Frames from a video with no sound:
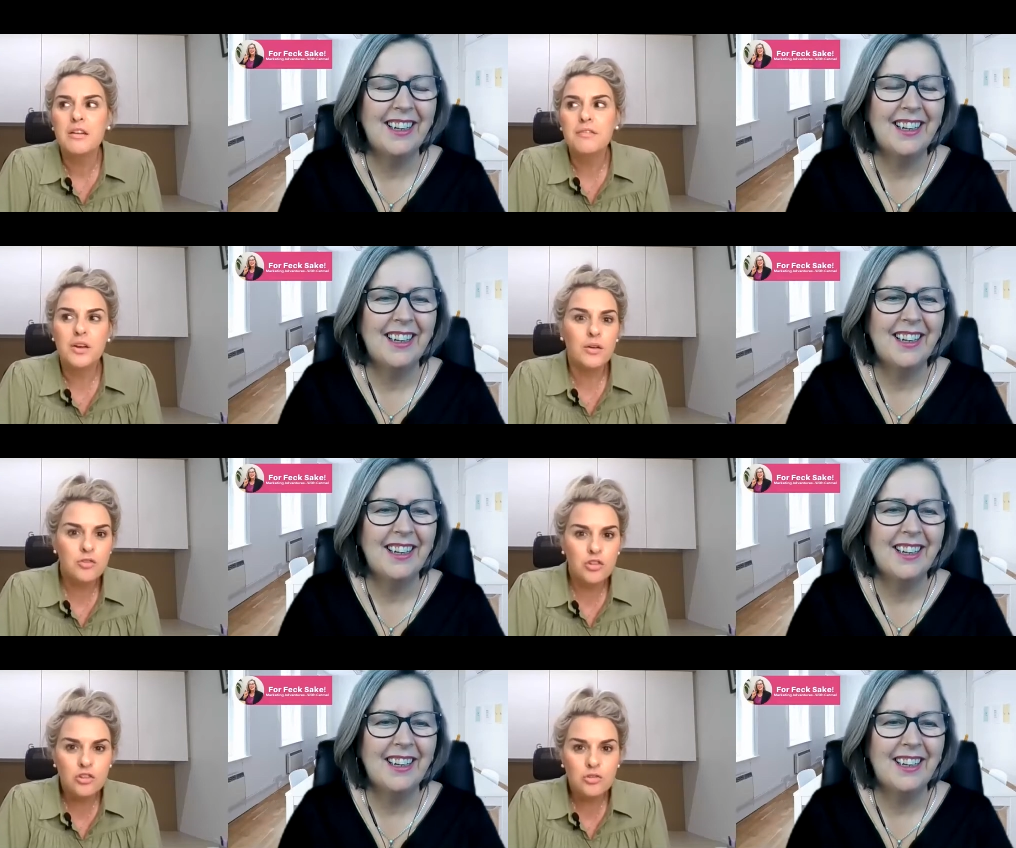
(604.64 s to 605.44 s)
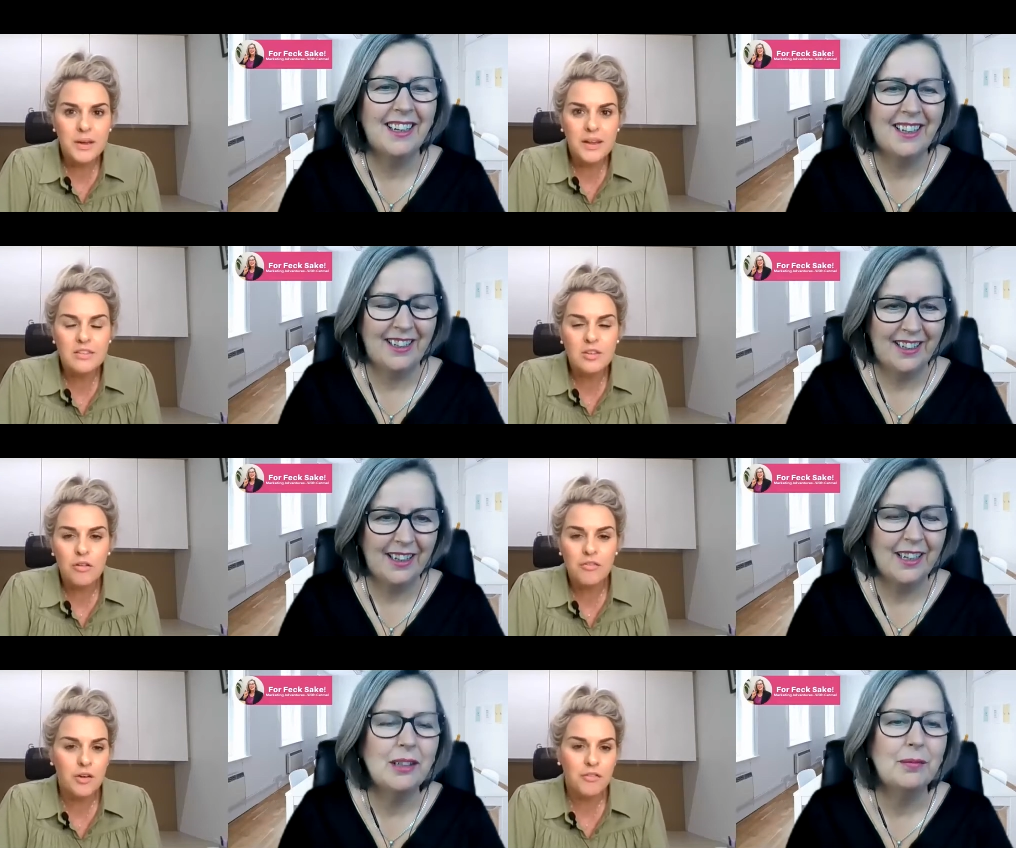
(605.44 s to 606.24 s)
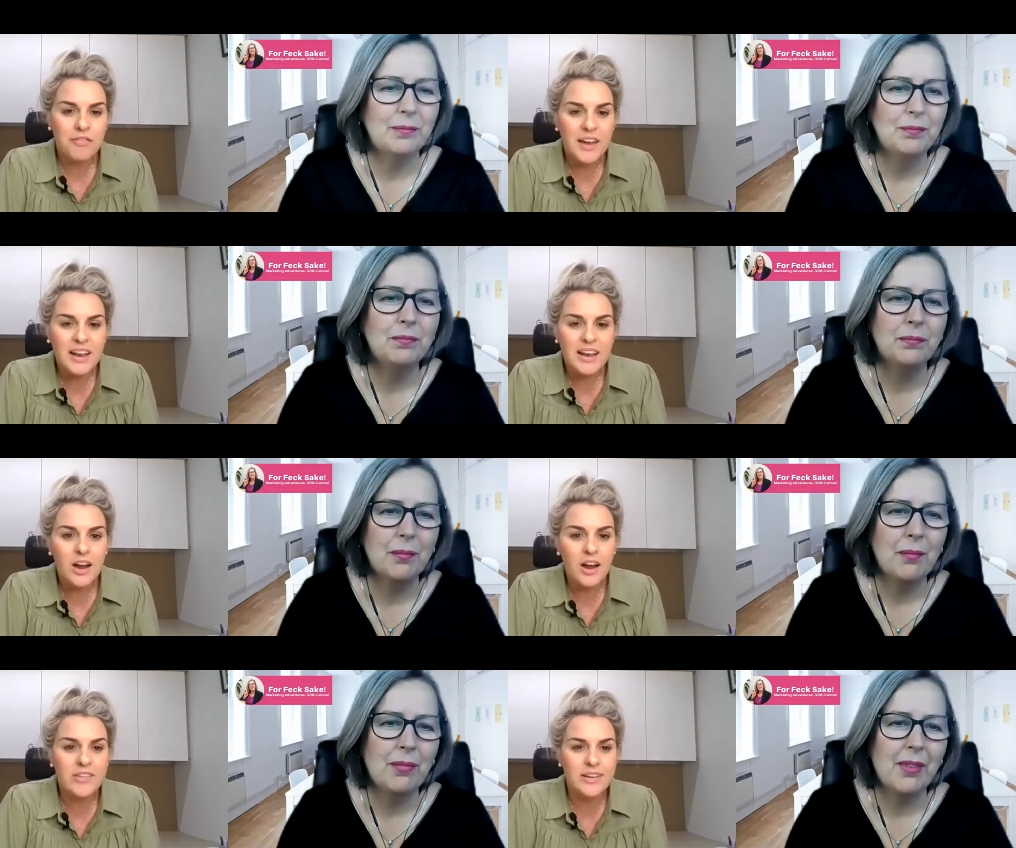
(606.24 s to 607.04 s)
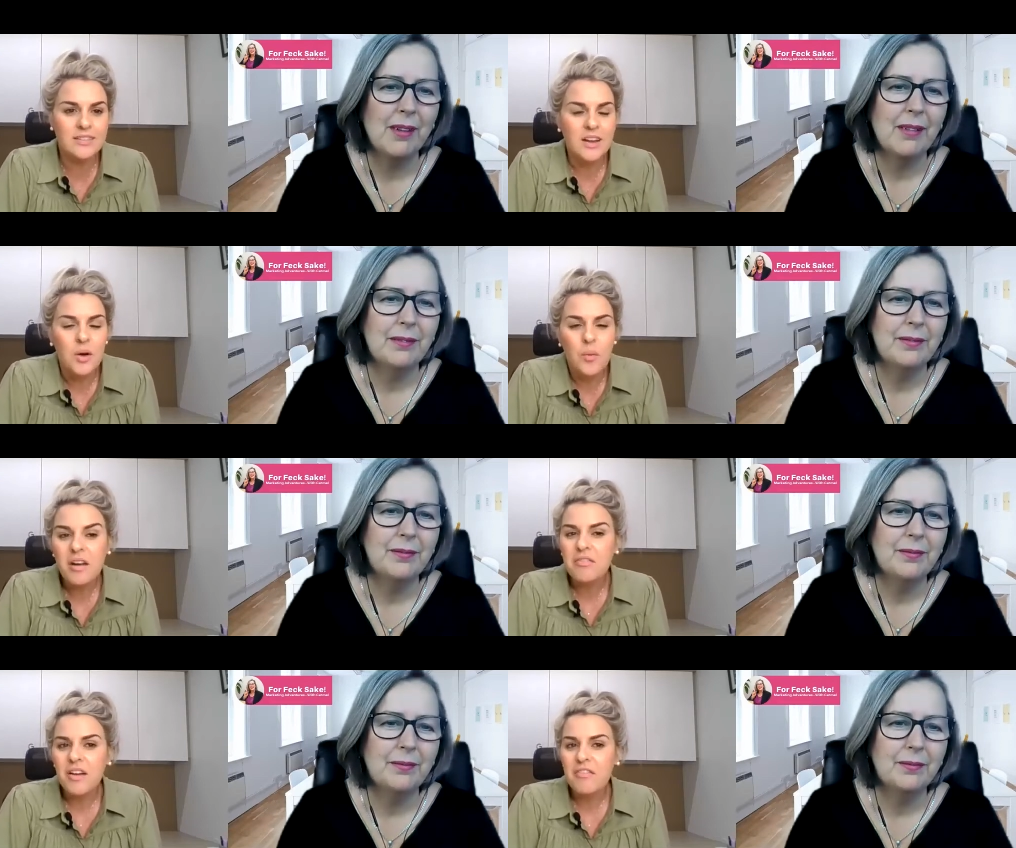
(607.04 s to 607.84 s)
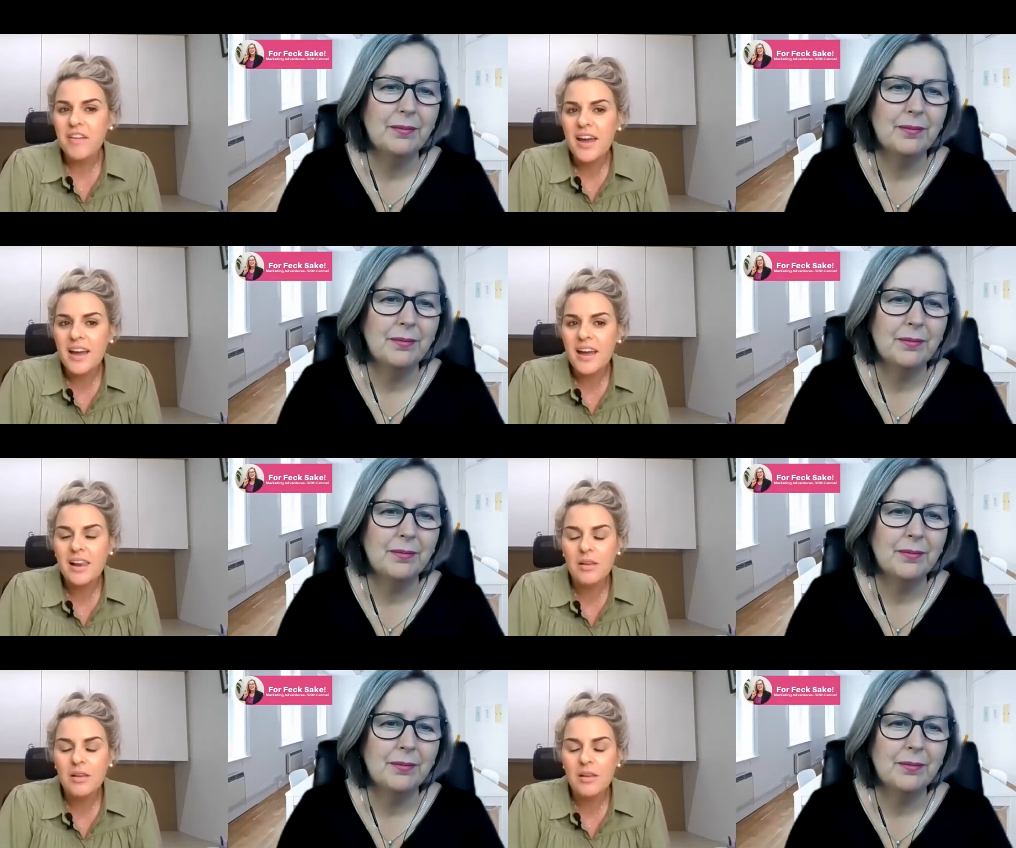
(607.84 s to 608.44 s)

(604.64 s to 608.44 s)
Speaker 1: fear of judgment or fear of failure, and what if I fail?